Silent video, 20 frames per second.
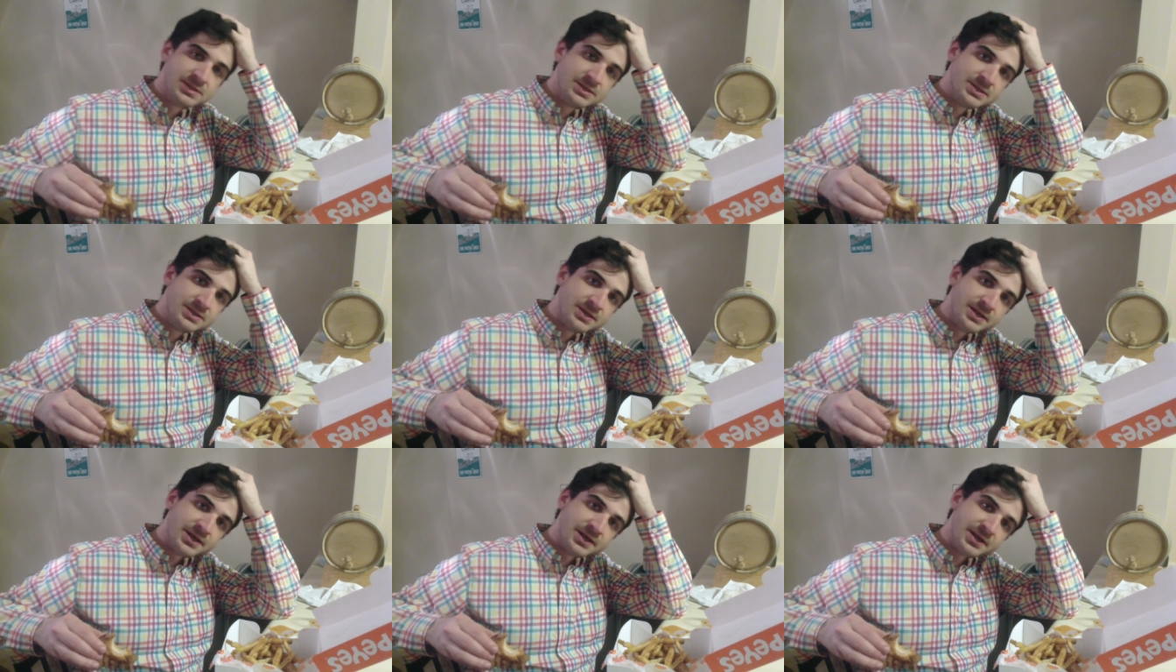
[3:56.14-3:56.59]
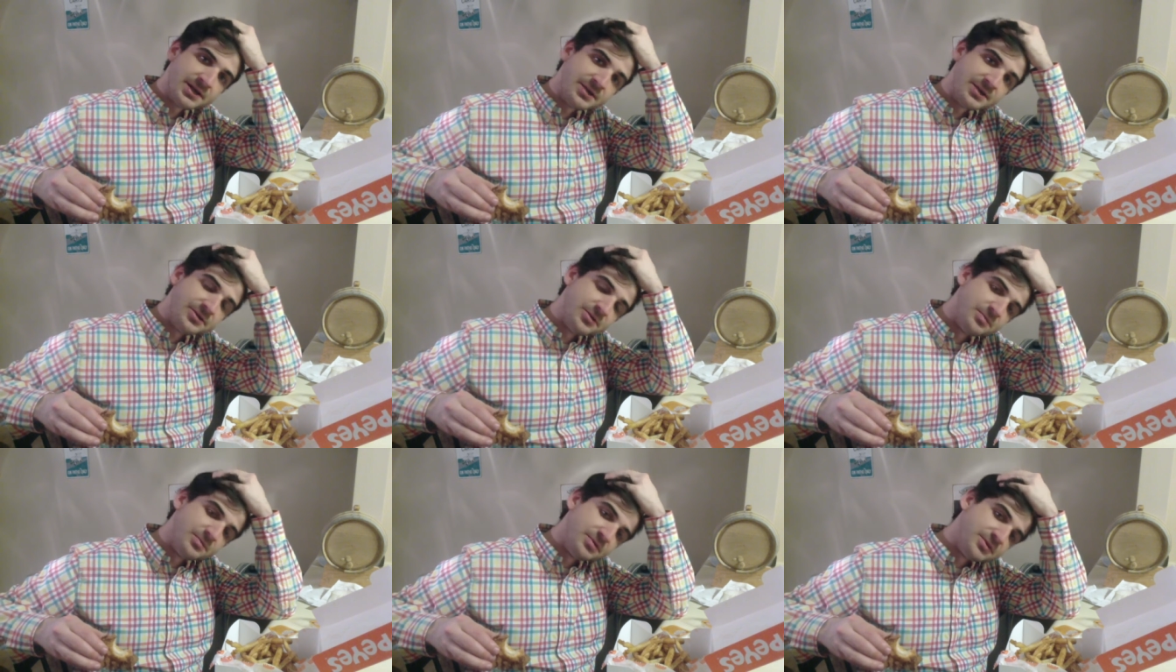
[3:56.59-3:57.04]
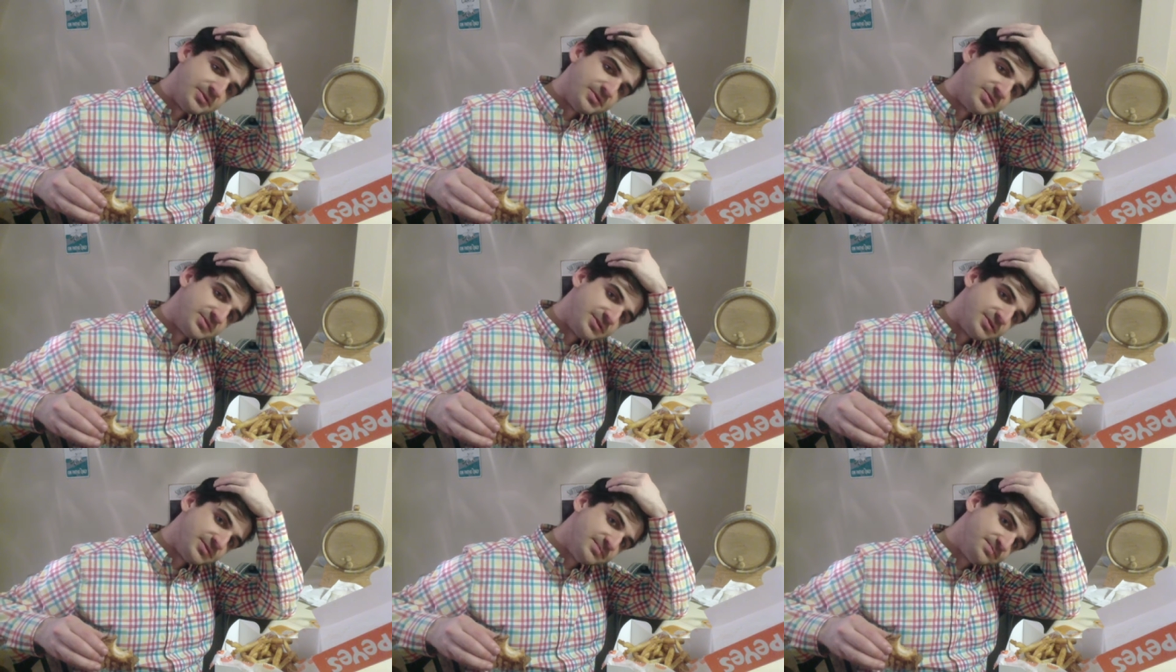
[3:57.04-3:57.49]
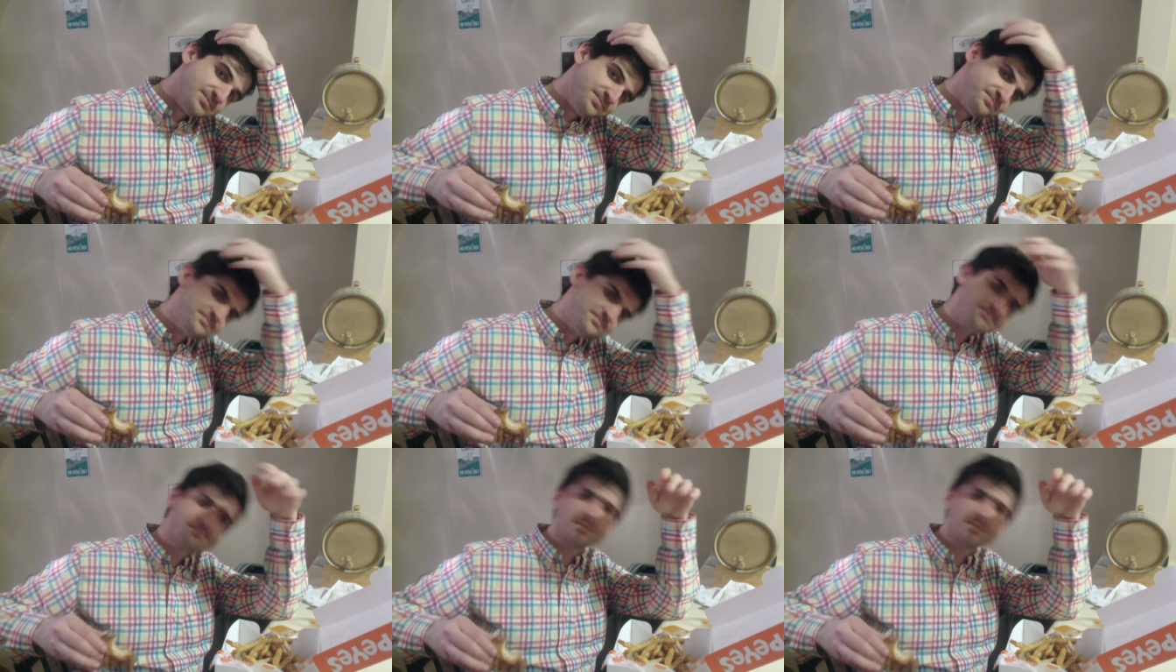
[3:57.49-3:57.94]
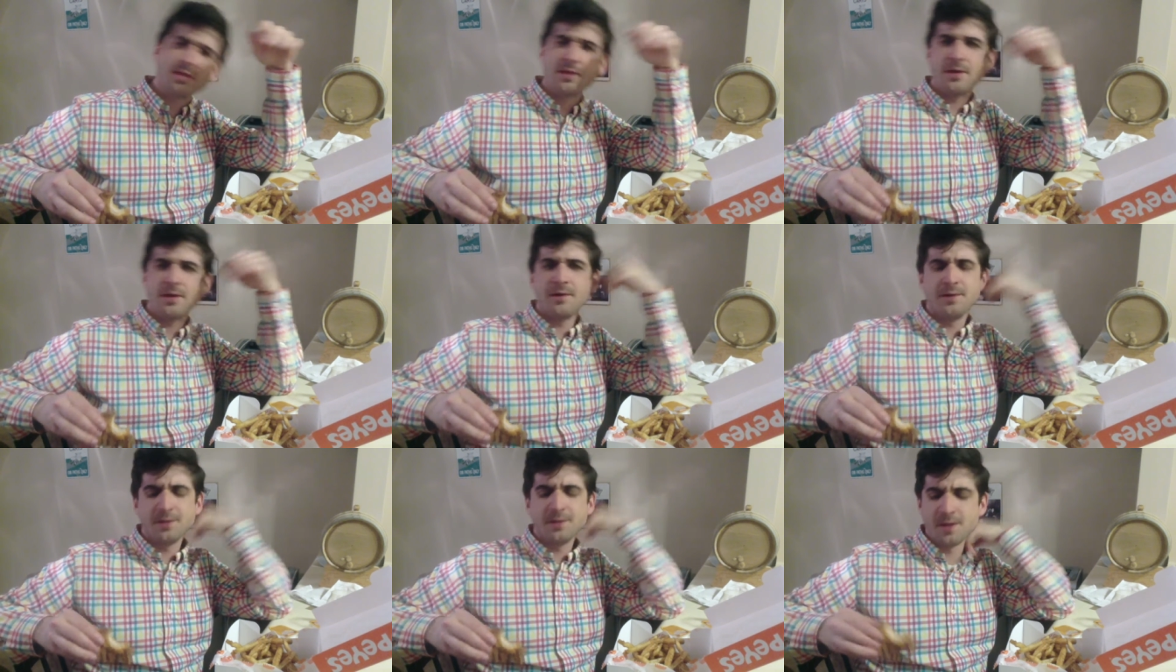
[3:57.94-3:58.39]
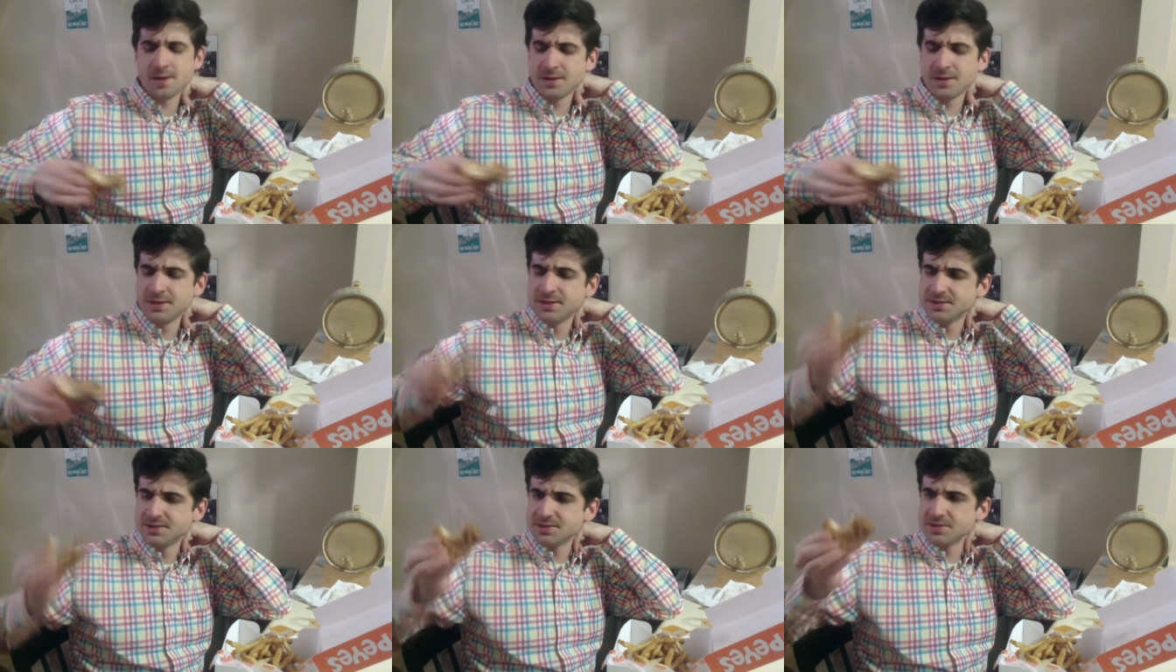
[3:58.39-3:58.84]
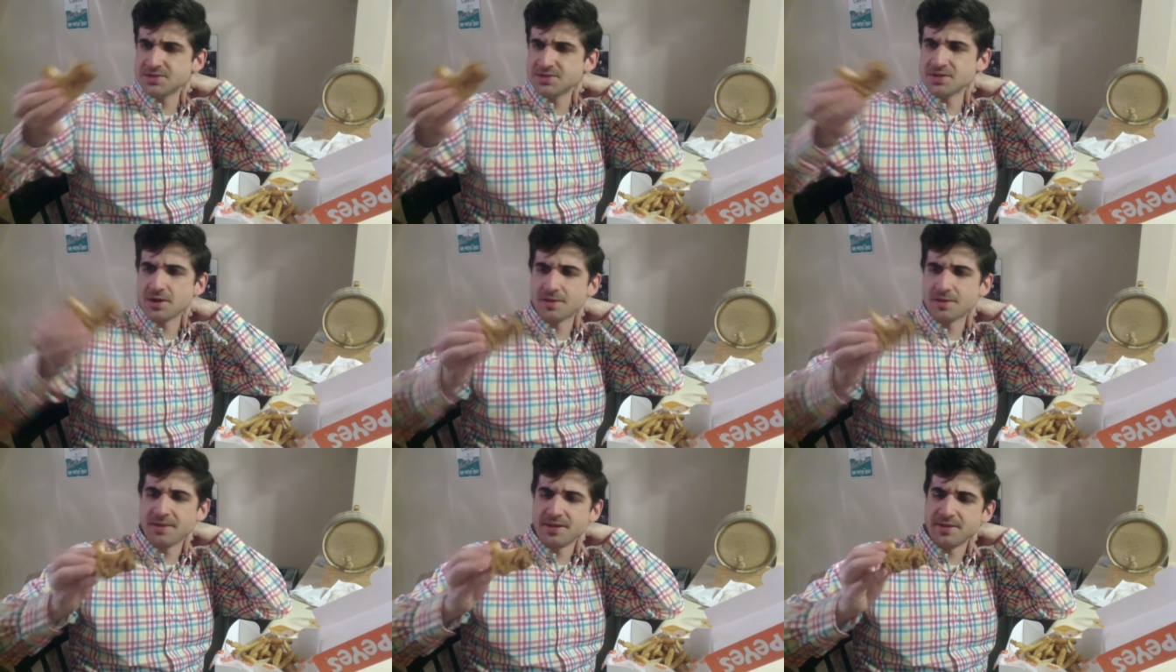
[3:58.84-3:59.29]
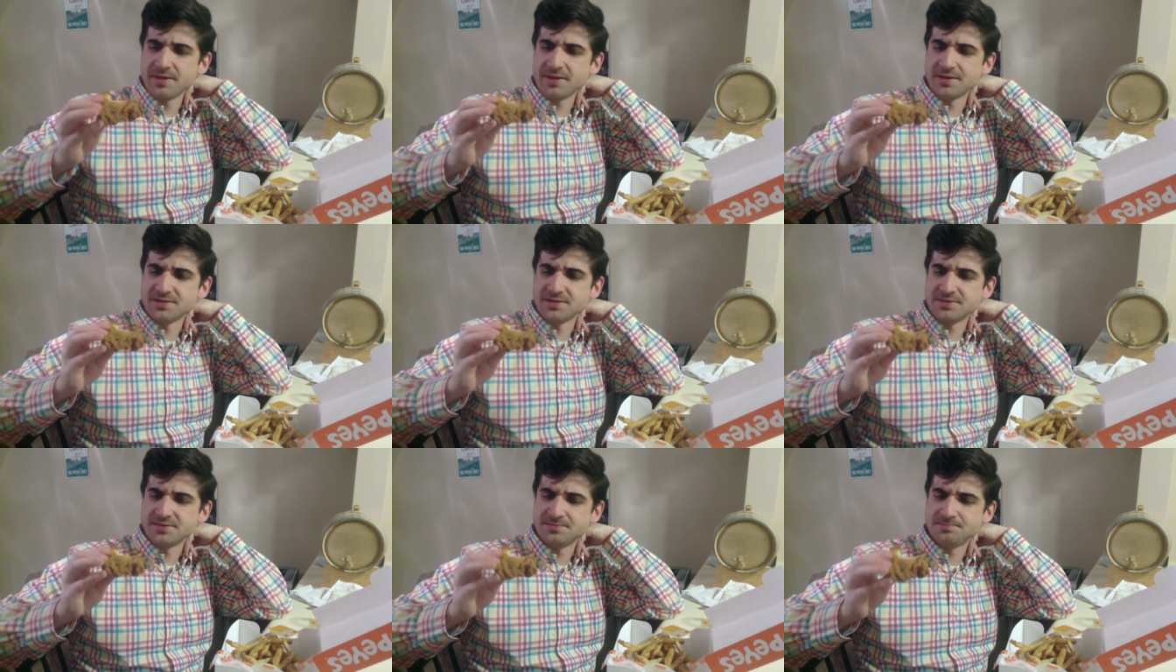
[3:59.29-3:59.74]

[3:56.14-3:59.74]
gotta get a new producer. So let's talk about this.